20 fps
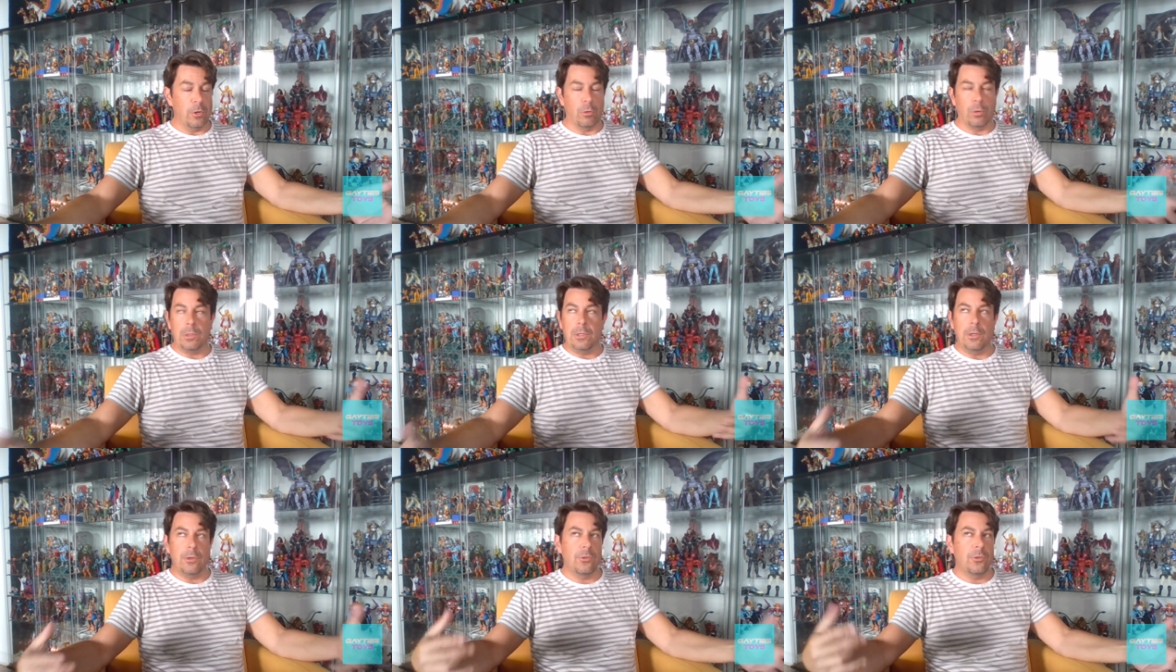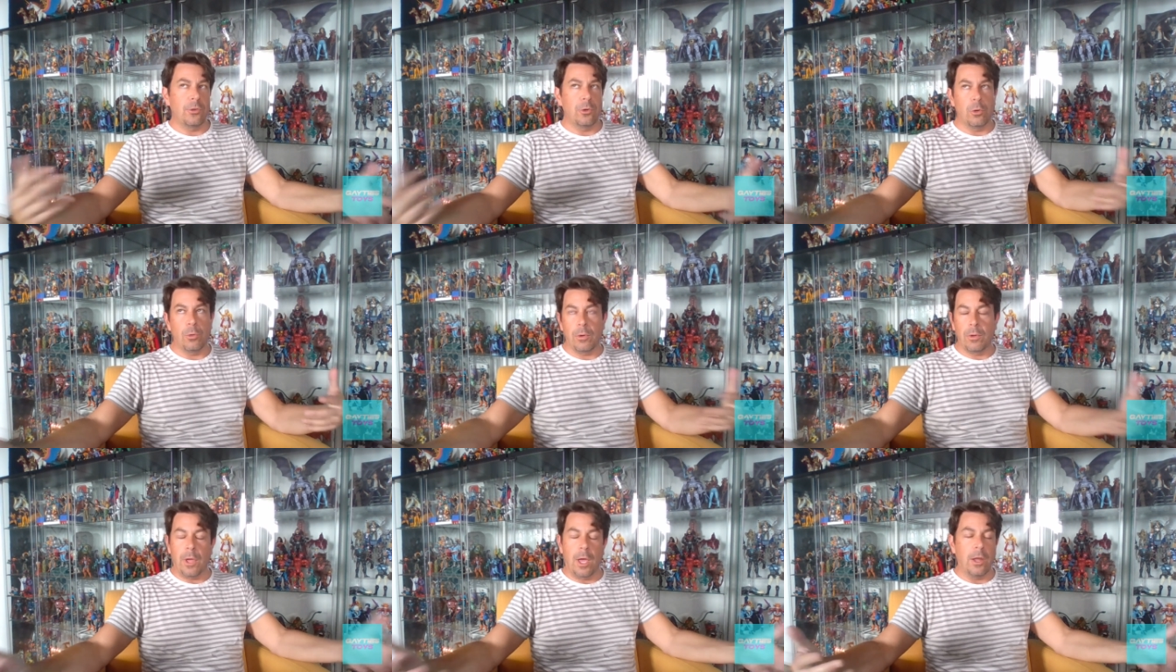or at least you
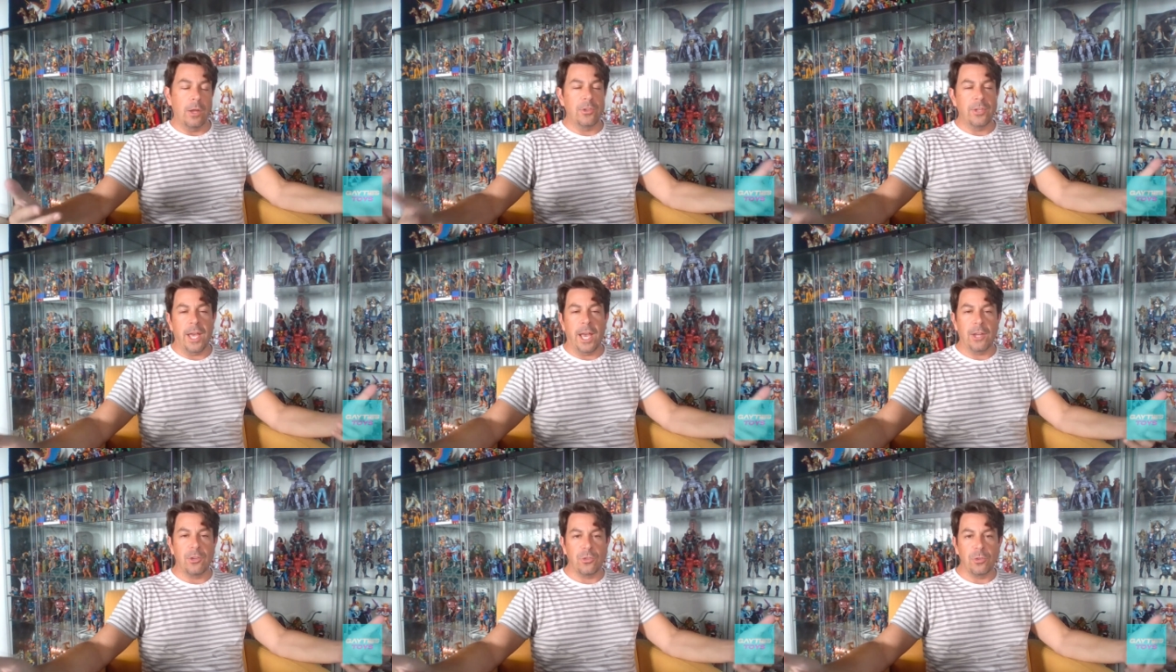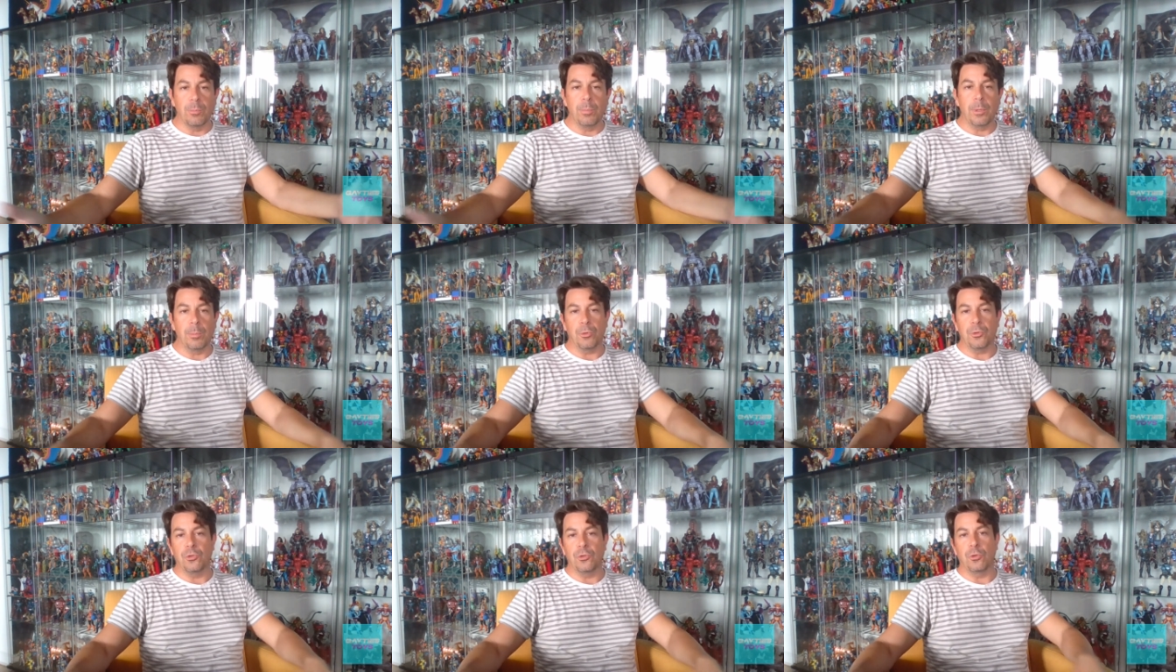know attach some
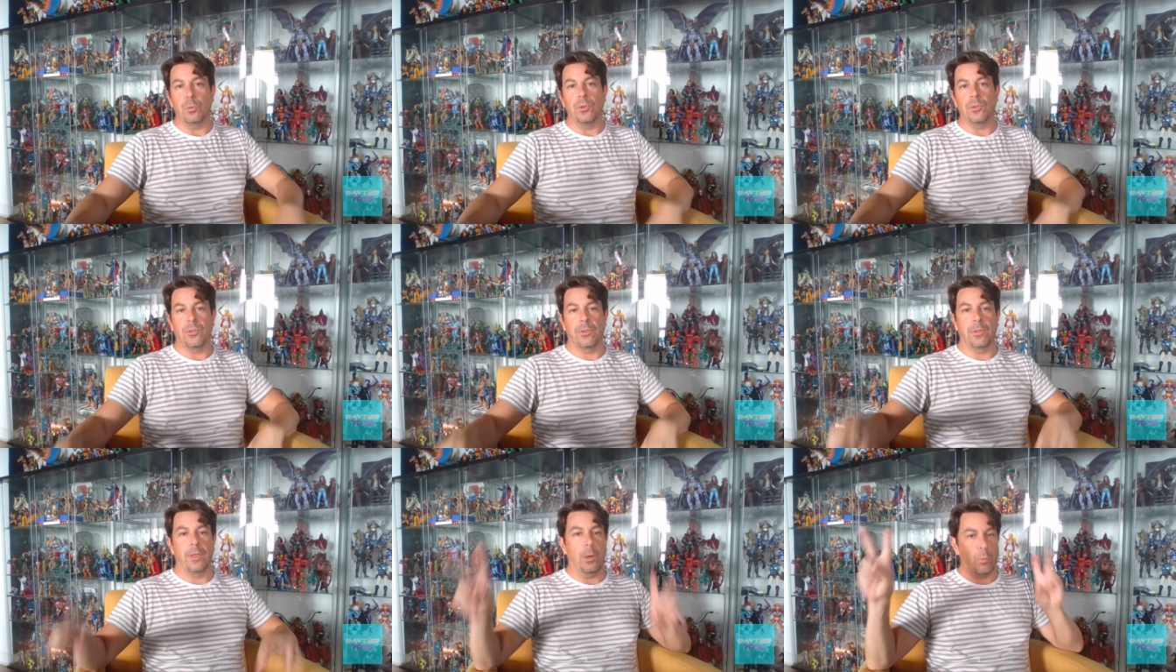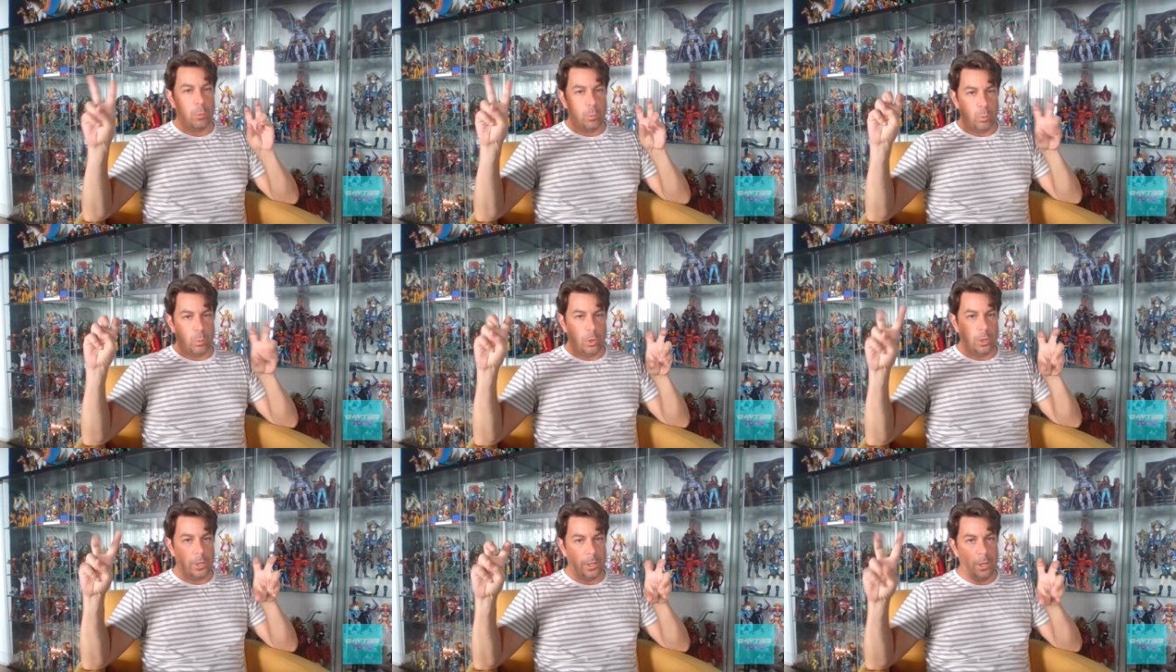people to it, so that we're
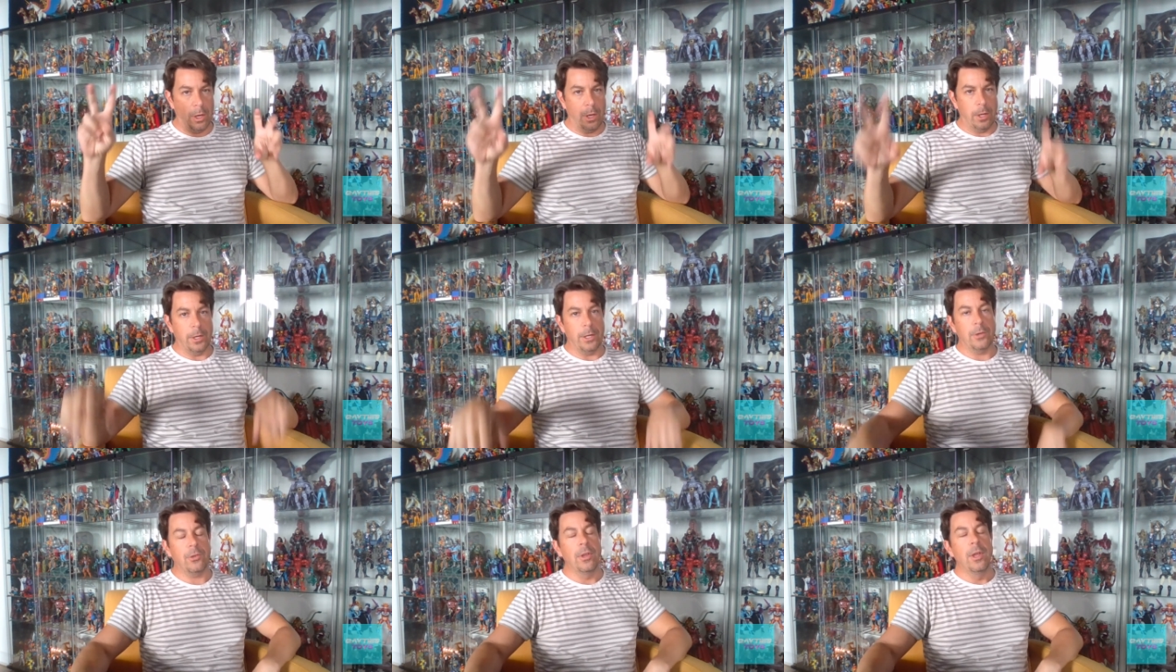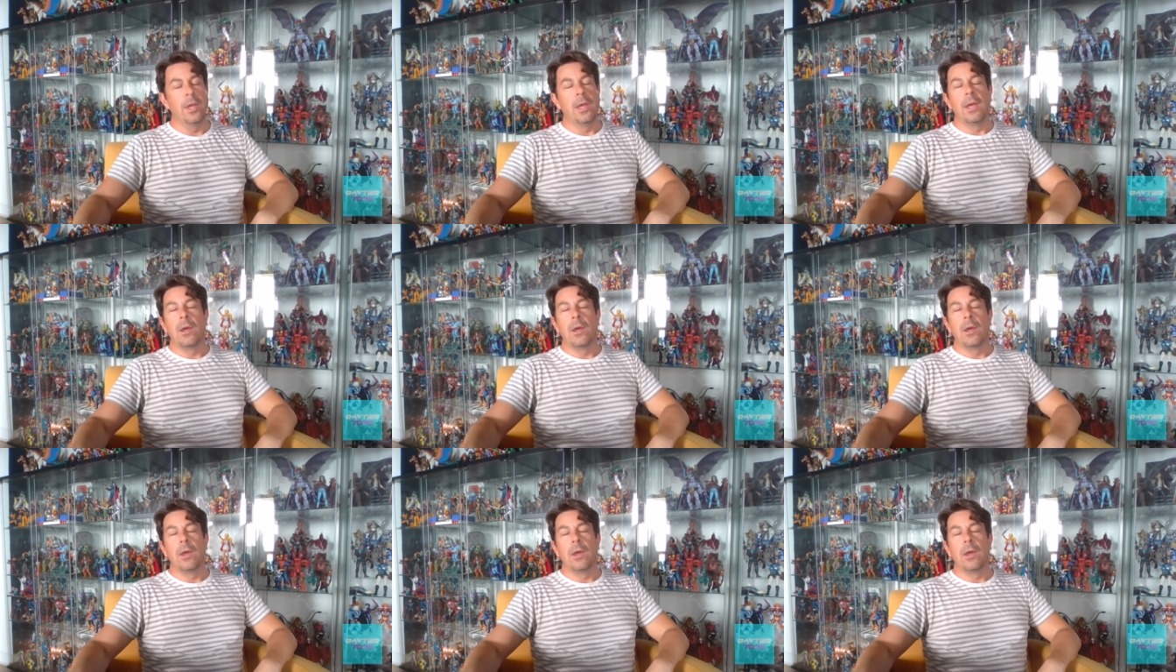working on it,